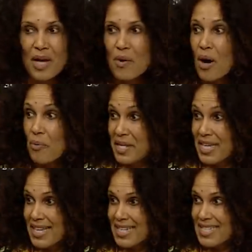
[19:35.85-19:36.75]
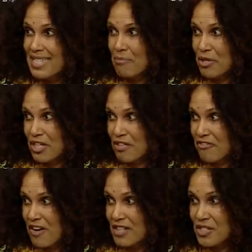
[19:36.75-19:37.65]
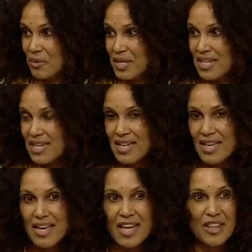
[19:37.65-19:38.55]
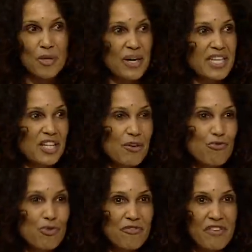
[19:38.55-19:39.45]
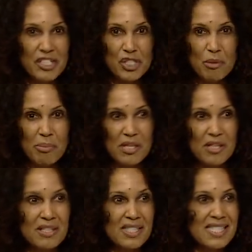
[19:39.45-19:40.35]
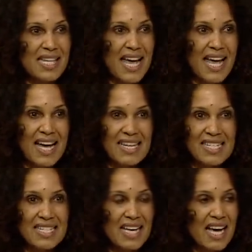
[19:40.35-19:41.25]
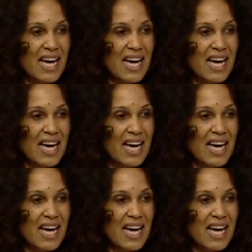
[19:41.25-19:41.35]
What were the kids in Burkina Faso eating? They were eating root vegetables and